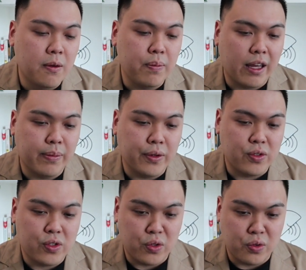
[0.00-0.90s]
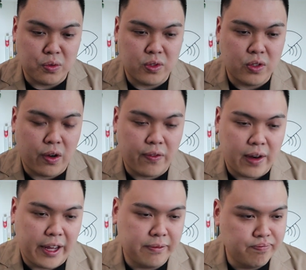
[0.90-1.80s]
be able to sort of
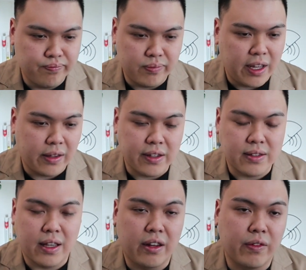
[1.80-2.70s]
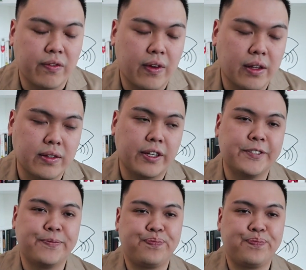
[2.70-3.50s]
like get things done even faster.